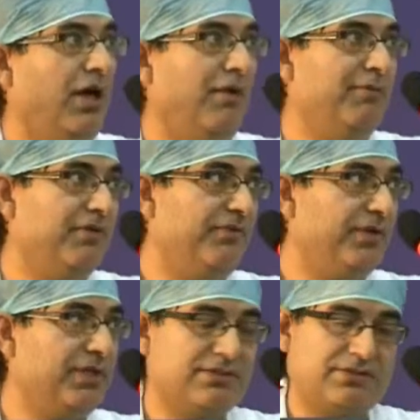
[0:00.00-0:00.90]
I mean, if
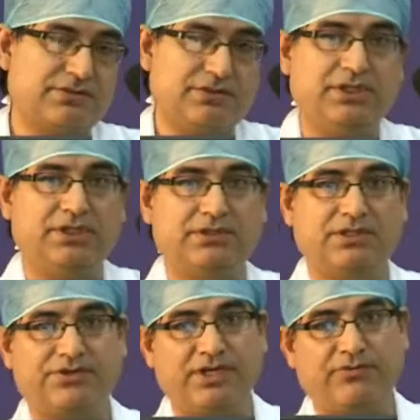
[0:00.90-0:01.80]
it is the
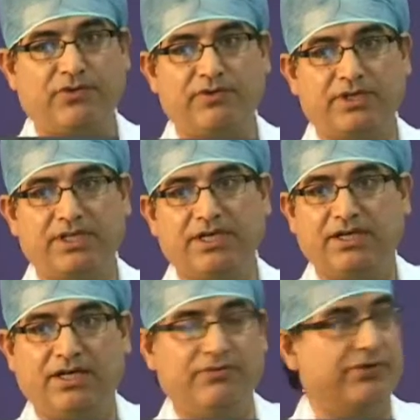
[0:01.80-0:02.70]
straightforward
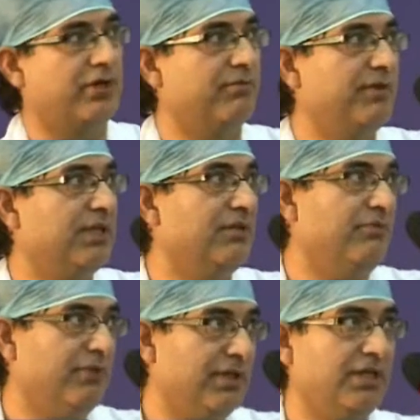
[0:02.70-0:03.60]
thing, I would
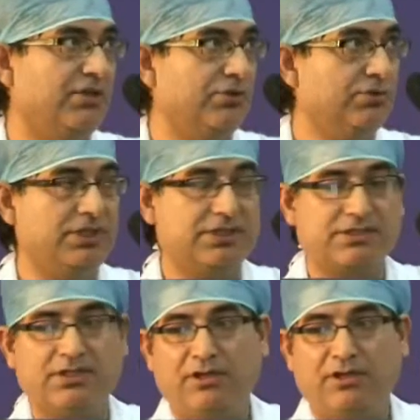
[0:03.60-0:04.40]
recommend one can do this,